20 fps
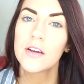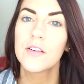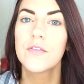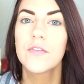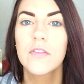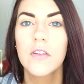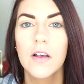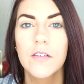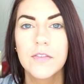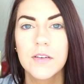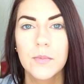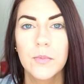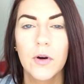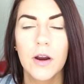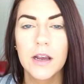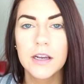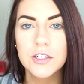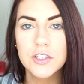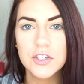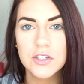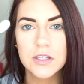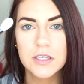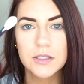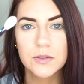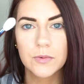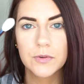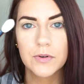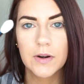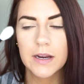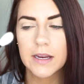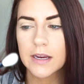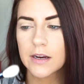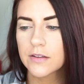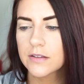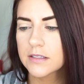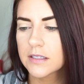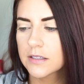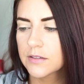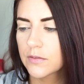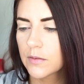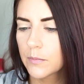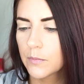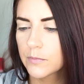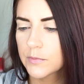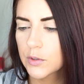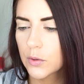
of fluffy brush, this one right here. This is from